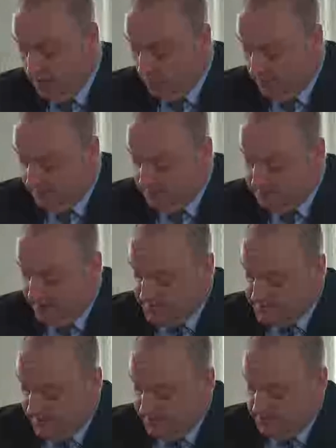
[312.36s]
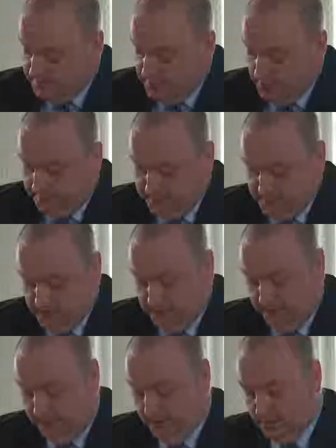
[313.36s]
Whitlam, as ALP
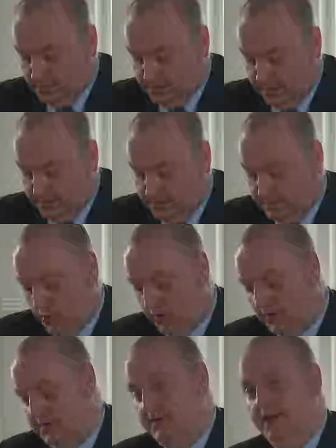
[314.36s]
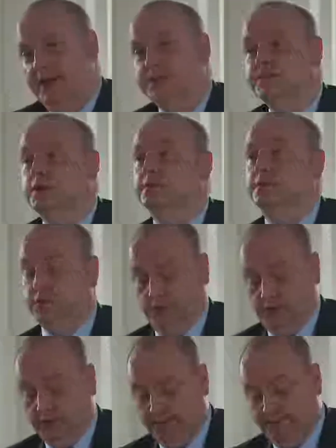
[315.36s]
opposition leader, was outspoken and
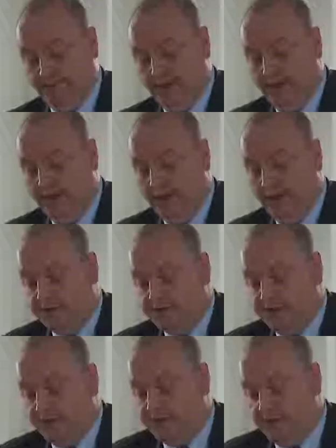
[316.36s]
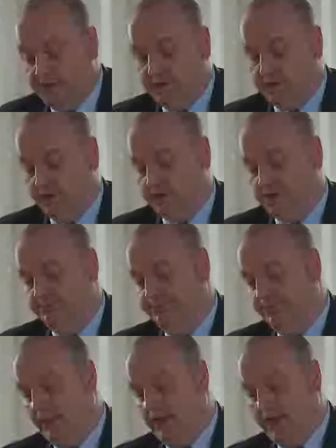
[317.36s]
self-assured on such issues.
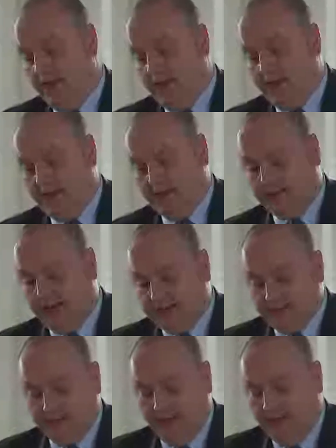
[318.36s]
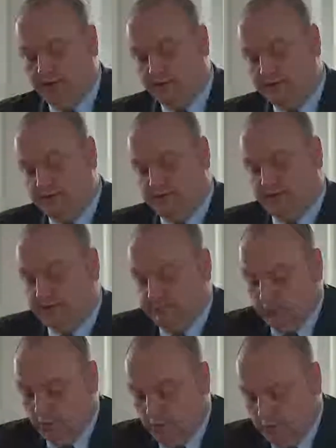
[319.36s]
I'd like to now just
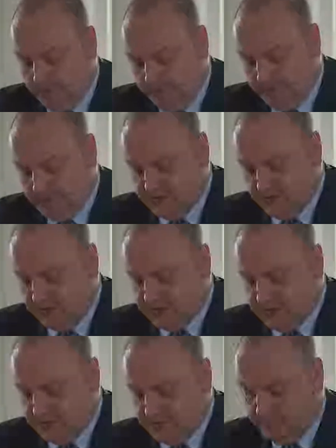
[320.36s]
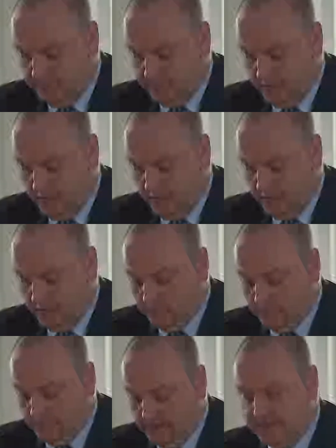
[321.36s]
explore this question
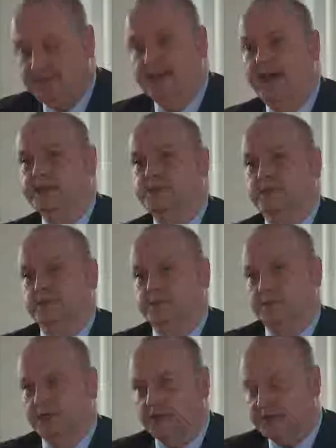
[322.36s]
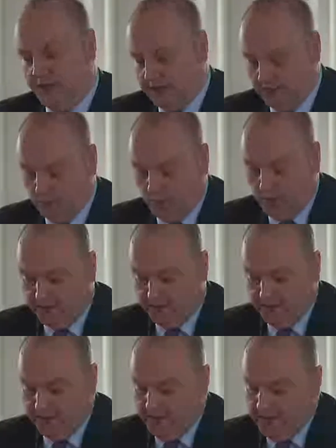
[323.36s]
of internationalism and exactly what
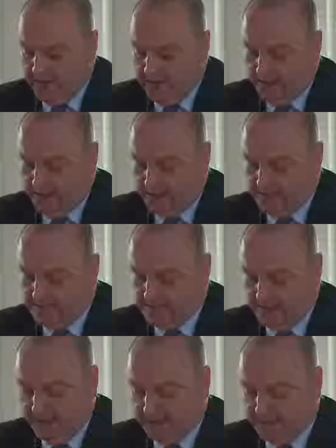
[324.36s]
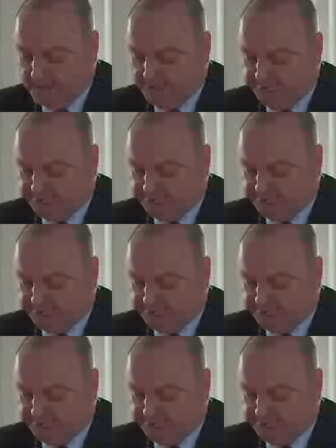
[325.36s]
it means.